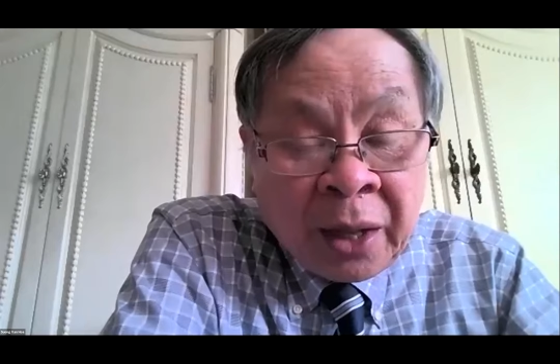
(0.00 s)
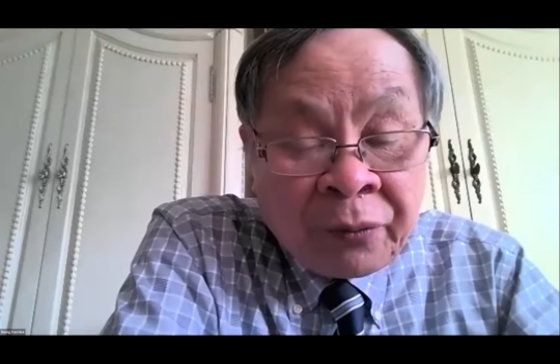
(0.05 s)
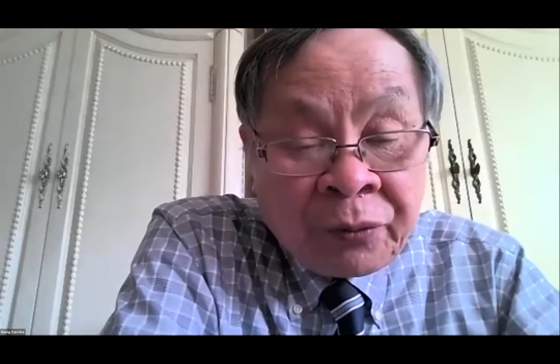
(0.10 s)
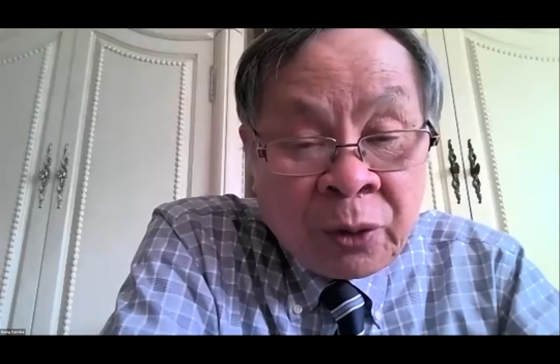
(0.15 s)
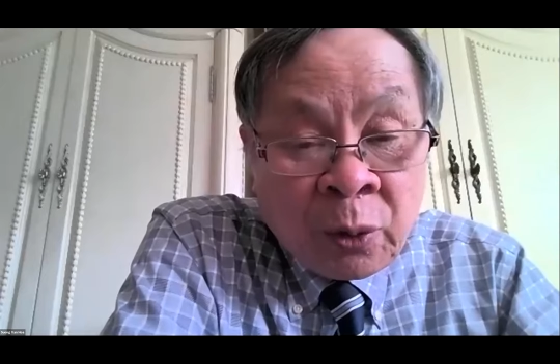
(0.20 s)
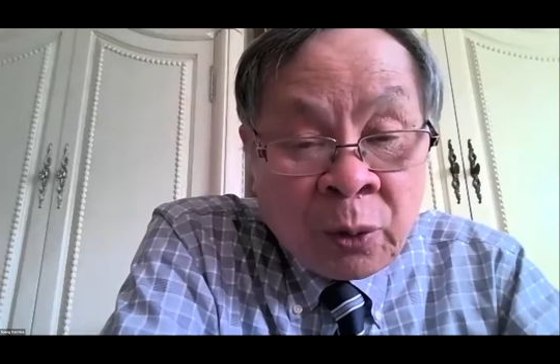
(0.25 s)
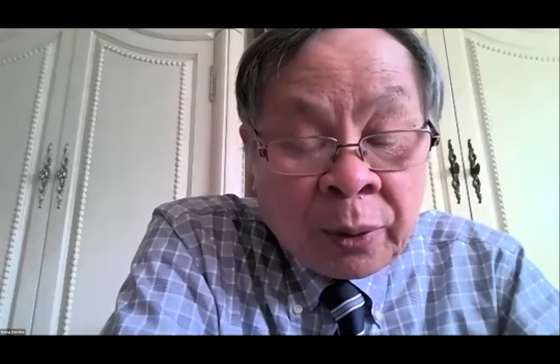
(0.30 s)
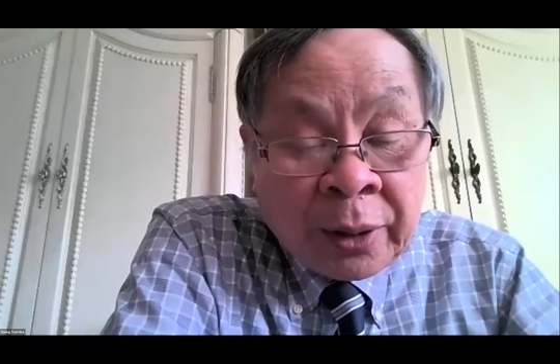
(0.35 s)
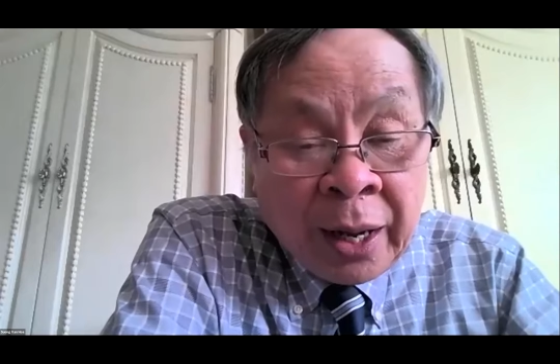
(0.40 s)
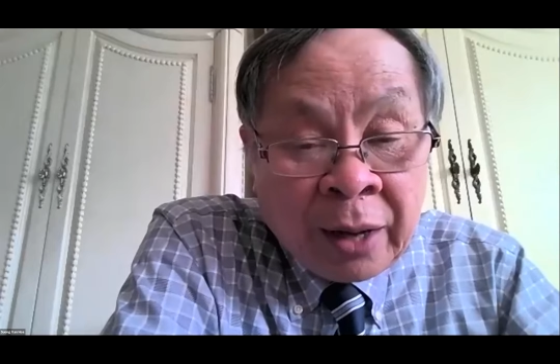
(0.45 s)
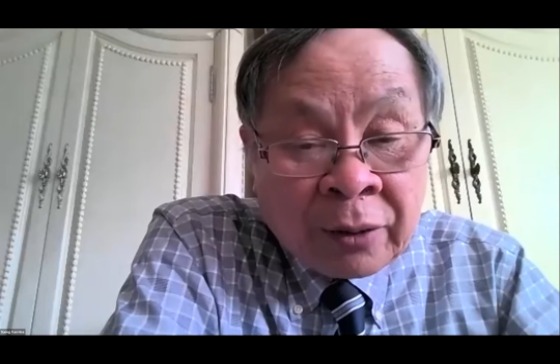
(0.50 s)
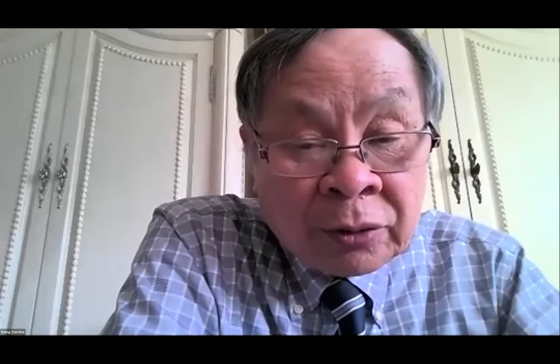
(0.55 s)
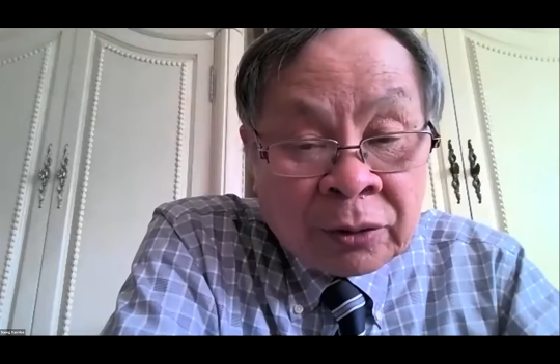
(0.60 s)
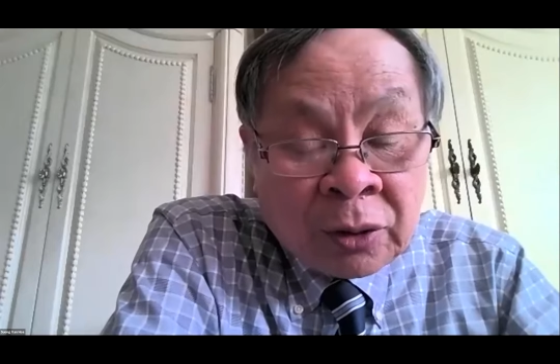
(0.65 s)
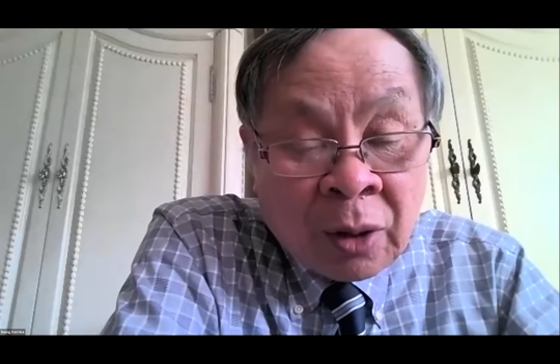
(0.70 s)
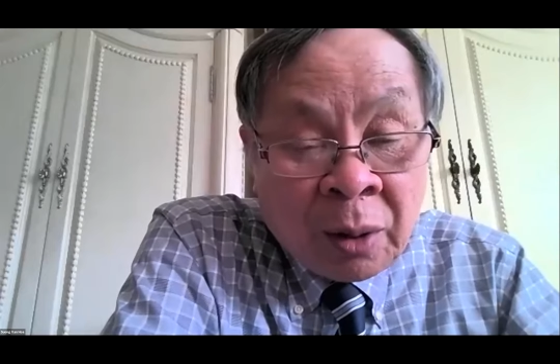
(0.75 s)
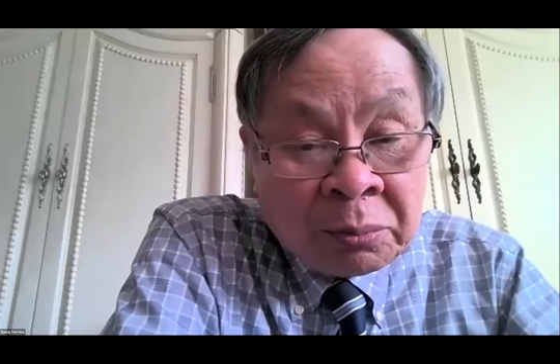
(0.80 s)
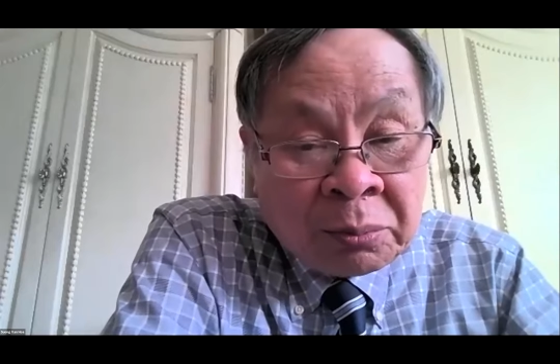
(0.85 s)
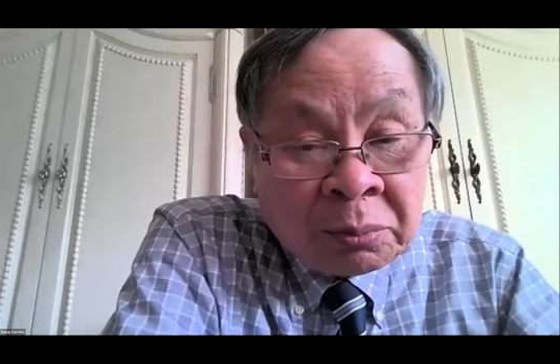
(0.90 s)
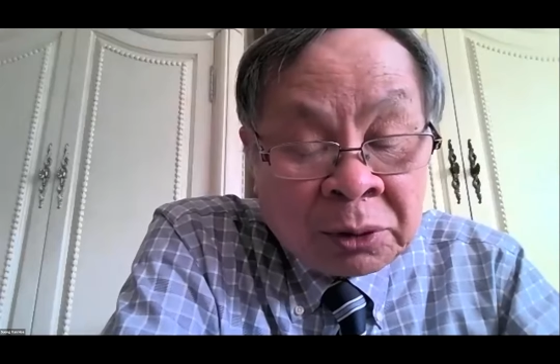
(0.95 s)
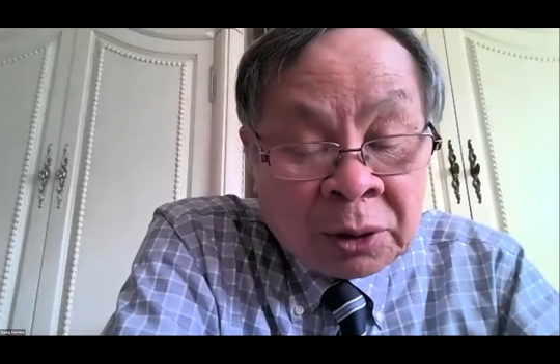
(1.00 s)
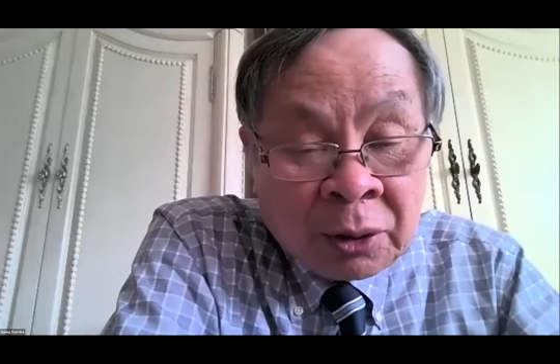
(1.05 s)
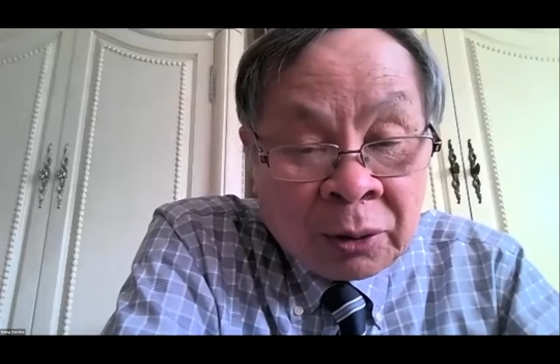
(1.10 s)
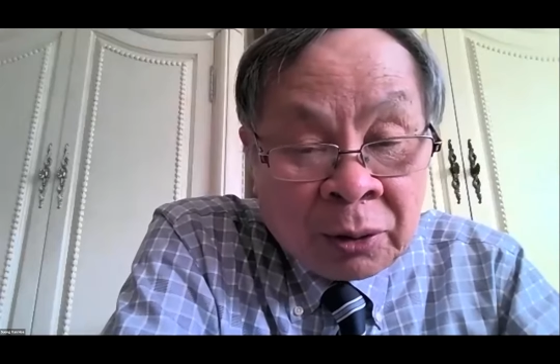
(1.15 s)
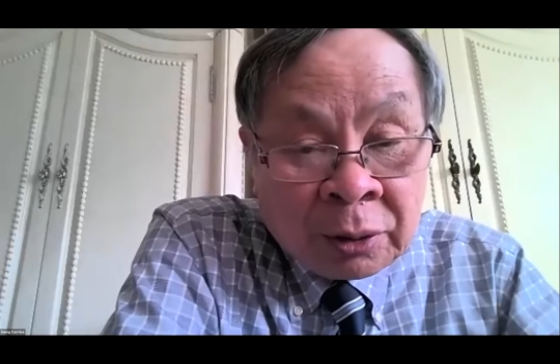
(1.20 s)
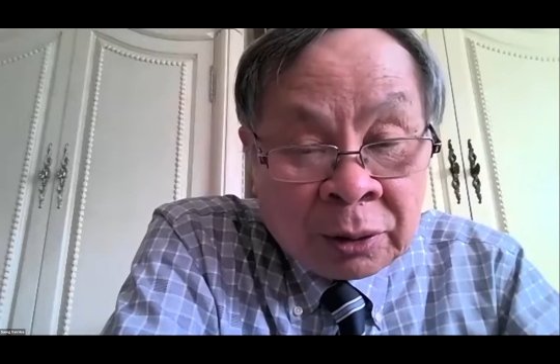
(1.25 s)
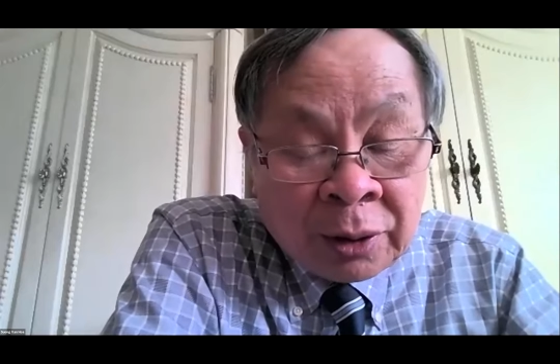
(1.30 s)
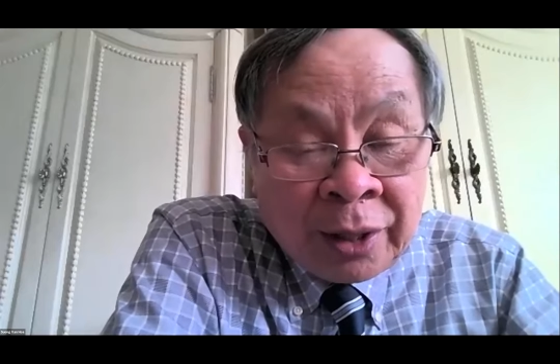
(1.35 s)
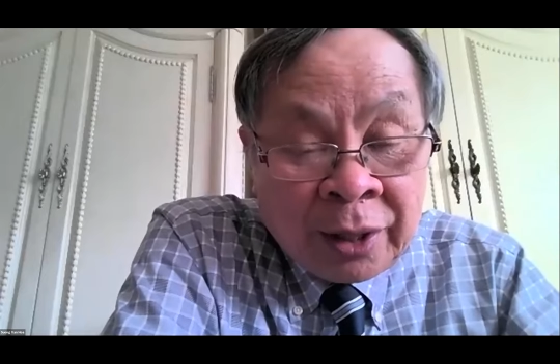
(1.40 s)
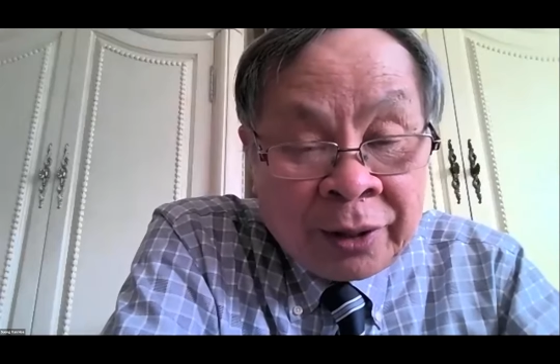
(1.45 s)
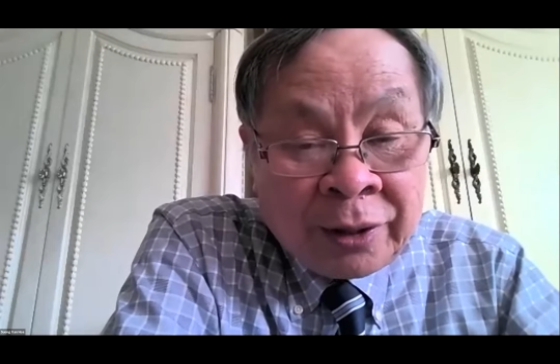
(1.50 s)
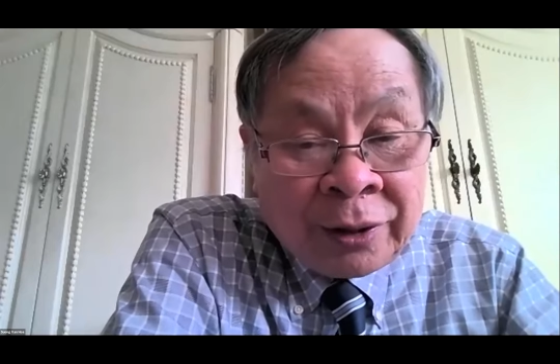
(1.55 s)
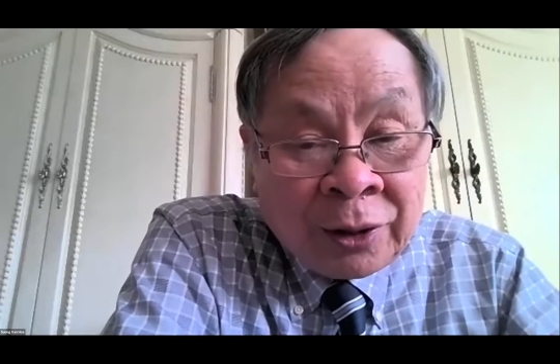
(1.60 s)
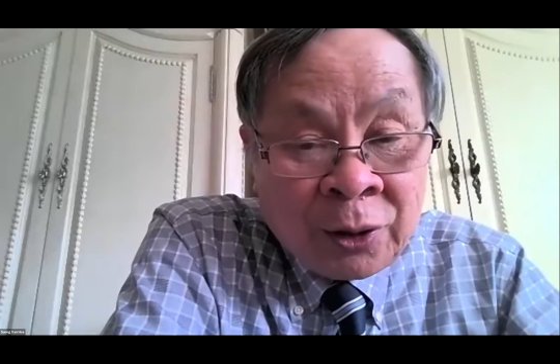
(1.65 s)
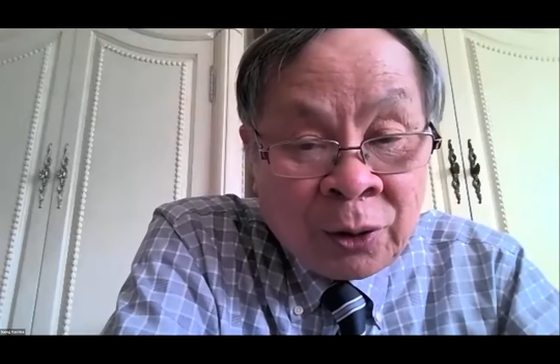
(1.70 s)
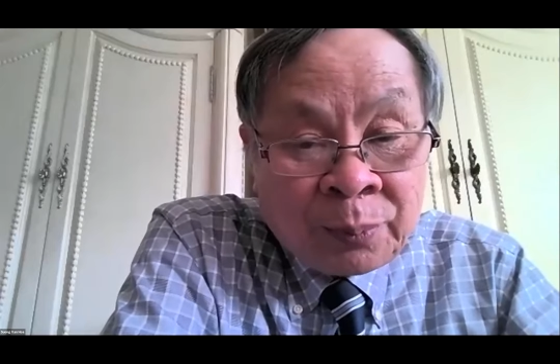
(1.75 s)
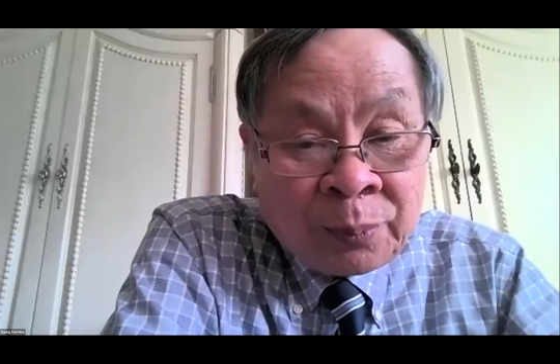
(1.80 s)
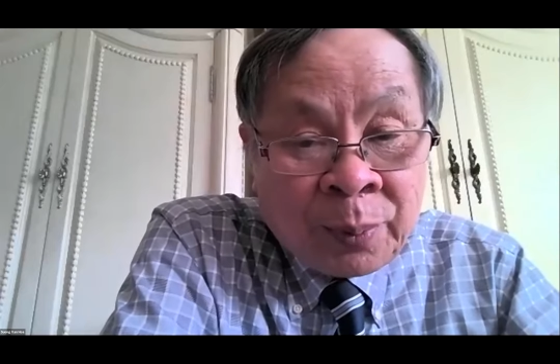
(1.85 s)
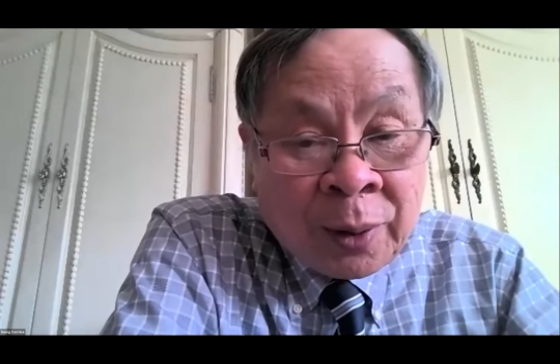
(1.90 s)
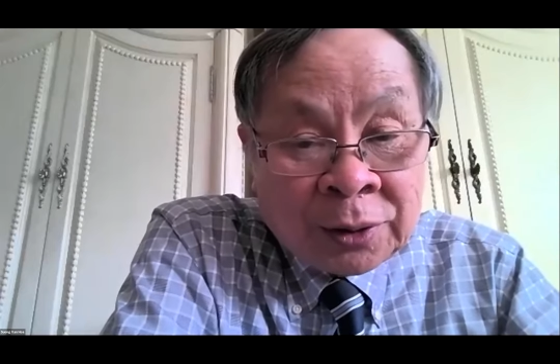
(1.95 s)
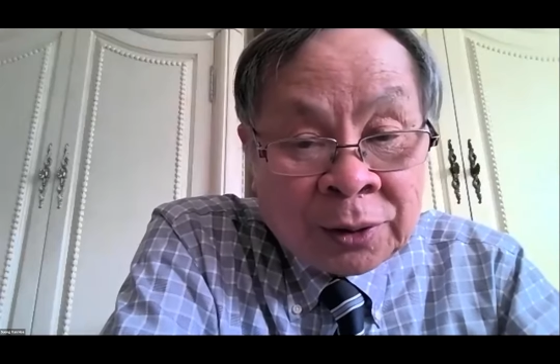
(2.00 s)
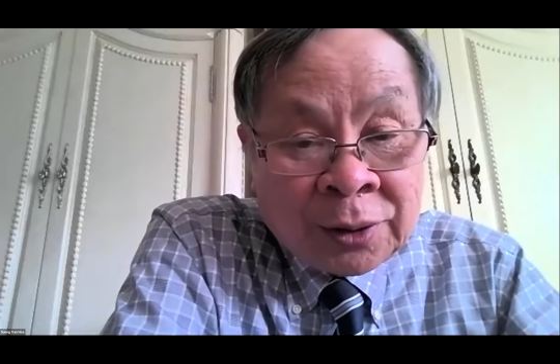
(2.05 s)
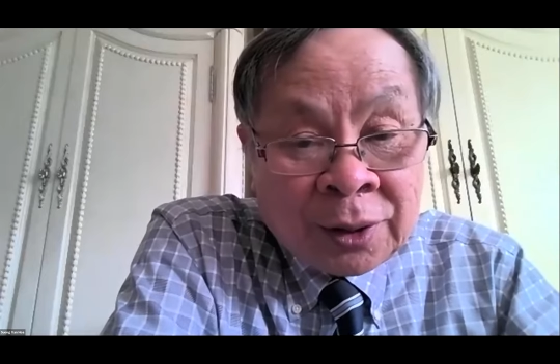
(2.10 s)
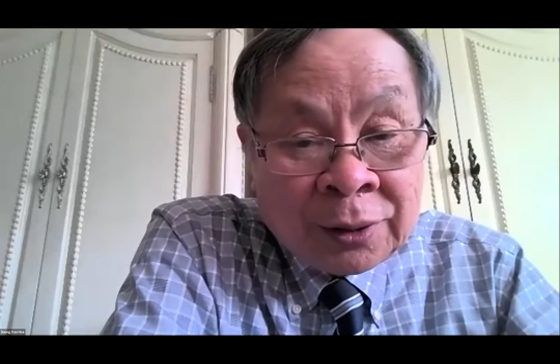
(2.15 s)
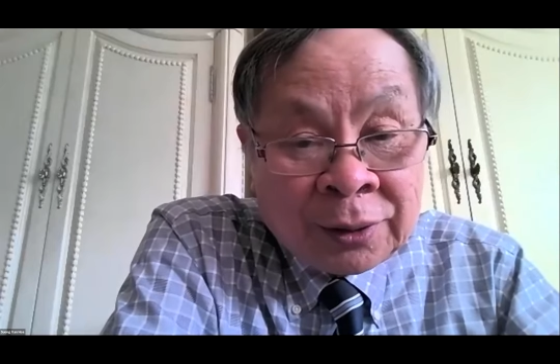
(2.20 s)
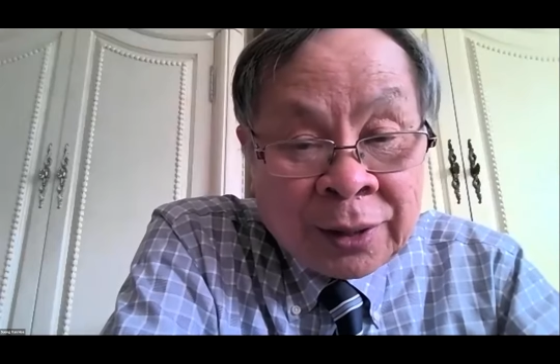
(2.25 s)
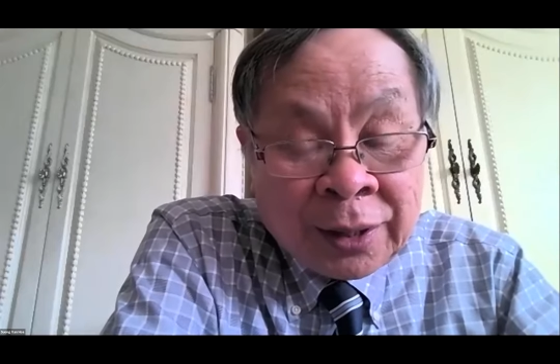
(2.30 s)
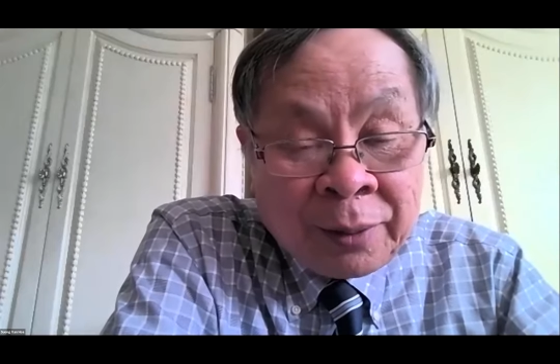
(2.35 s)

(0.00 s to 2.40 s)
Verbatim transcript: if you want to have some really good person,